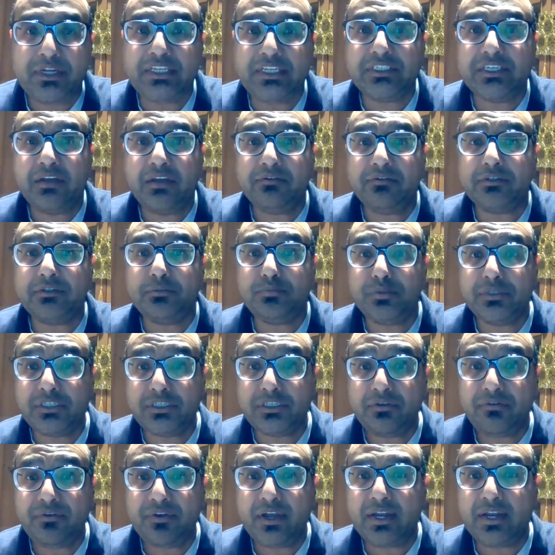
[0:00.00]
Please give
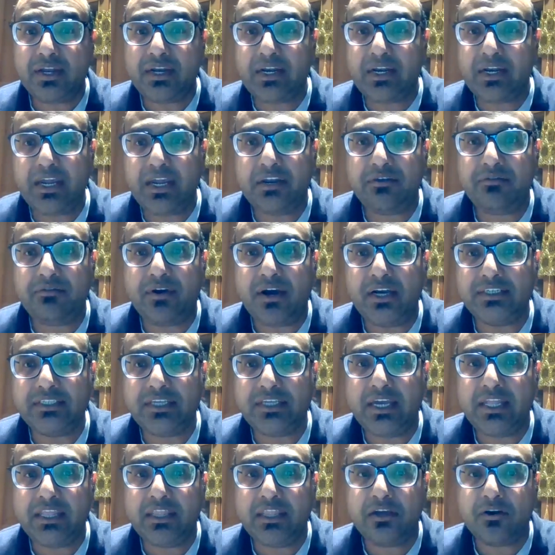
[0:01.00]
specific and clear
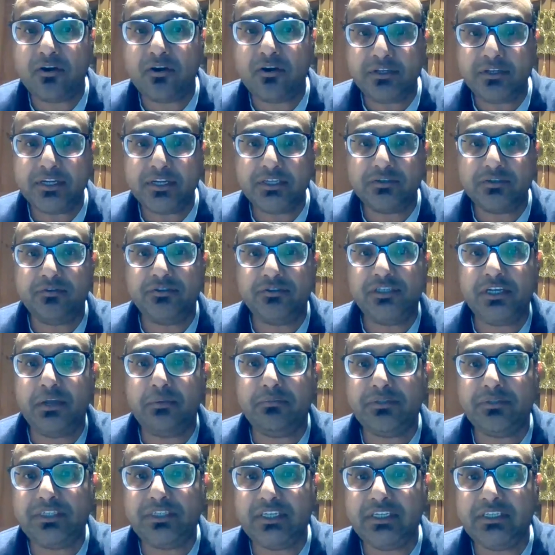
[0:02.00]
advice in the context of
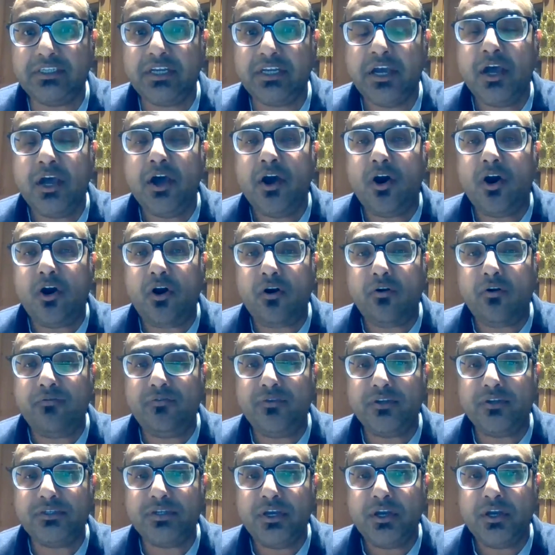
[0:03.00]
GMC's
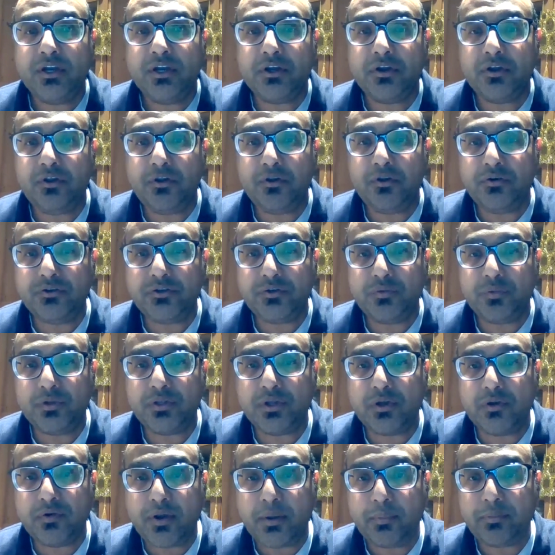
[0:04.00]
obvious collusion
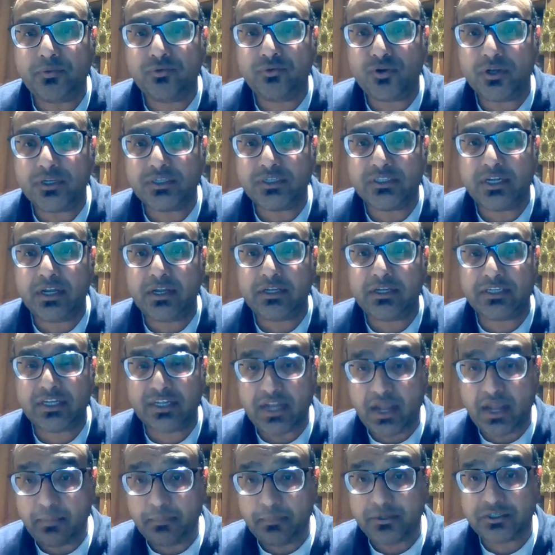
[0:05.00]
with corrupt trust
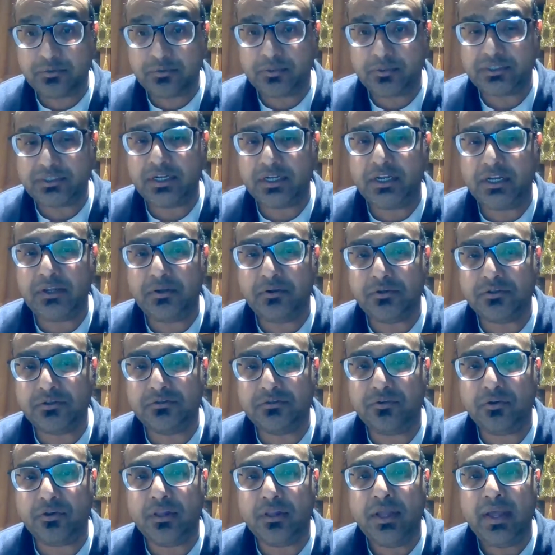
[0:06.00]
establishments and a
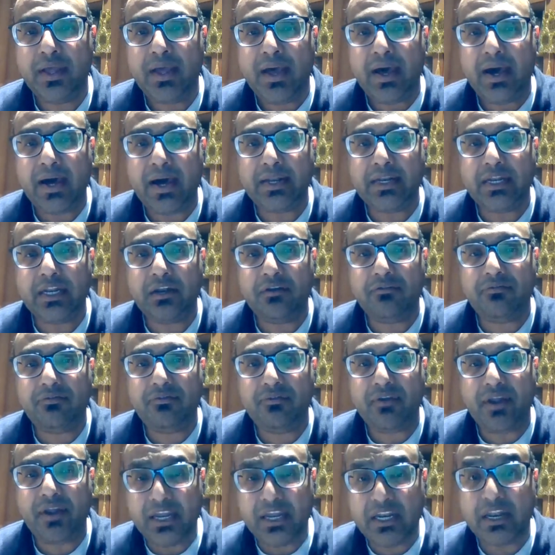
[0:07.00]
useful and
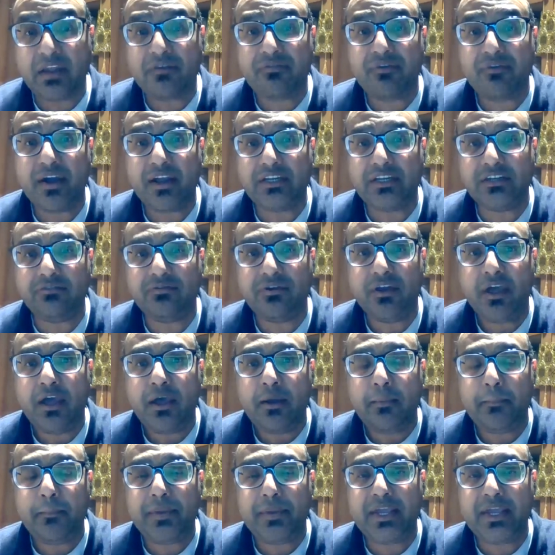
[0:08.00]
ineffective
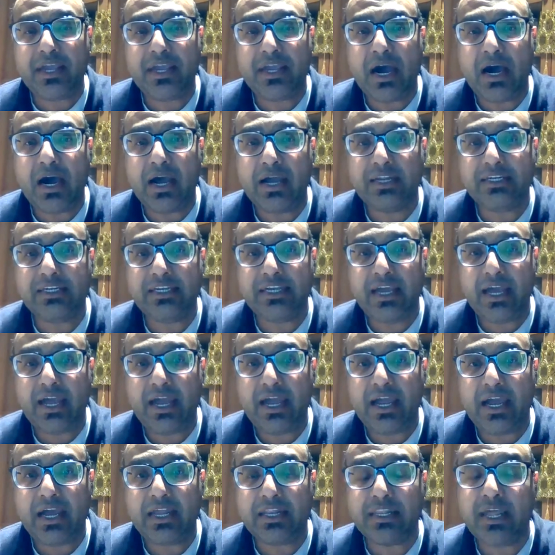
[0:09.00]

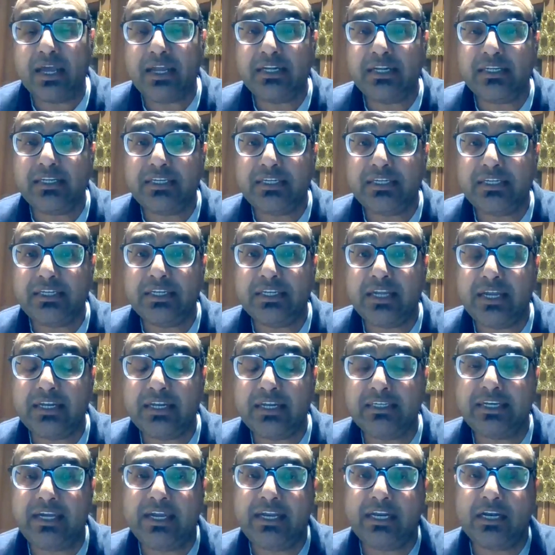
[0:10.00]
PIDA
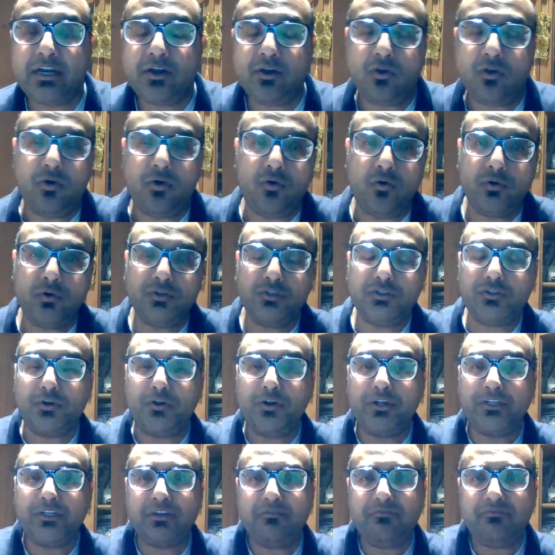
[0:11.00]
1998 law.
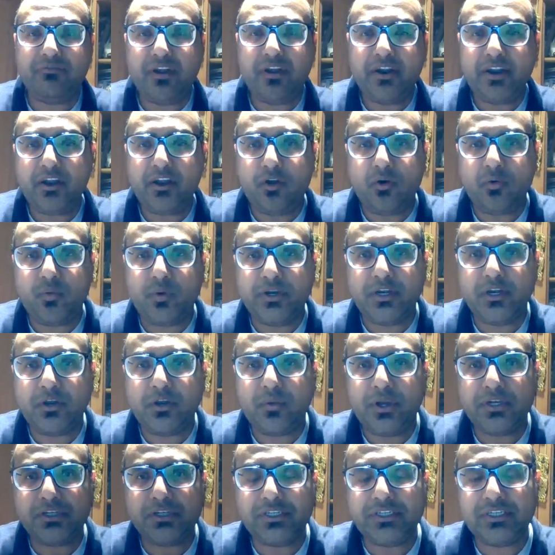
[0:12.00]
Sorry, it's a very
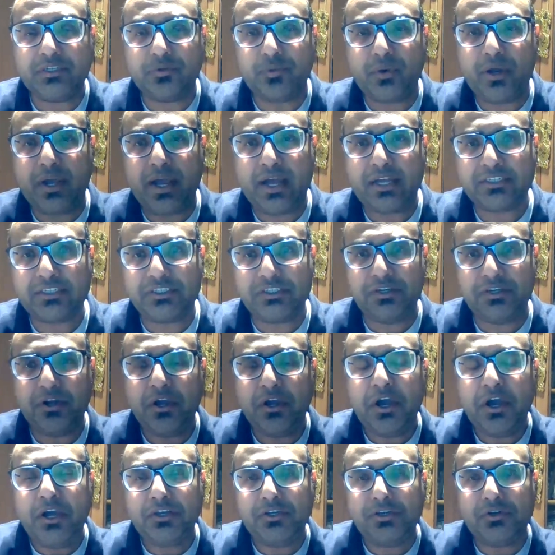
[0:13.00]
long-winded question. This is why I asked
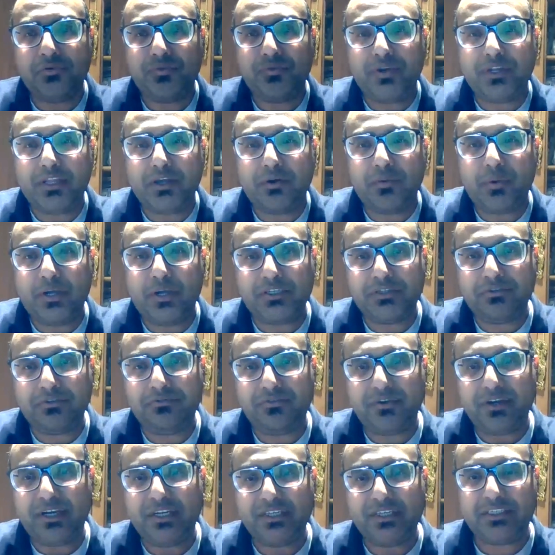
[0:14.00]
you to read the
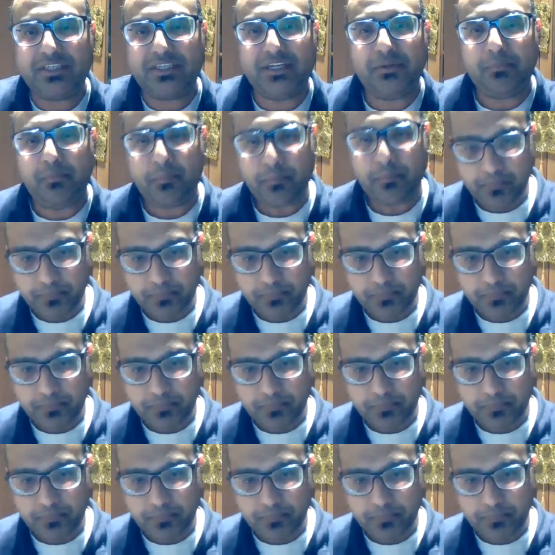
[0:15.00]
question first.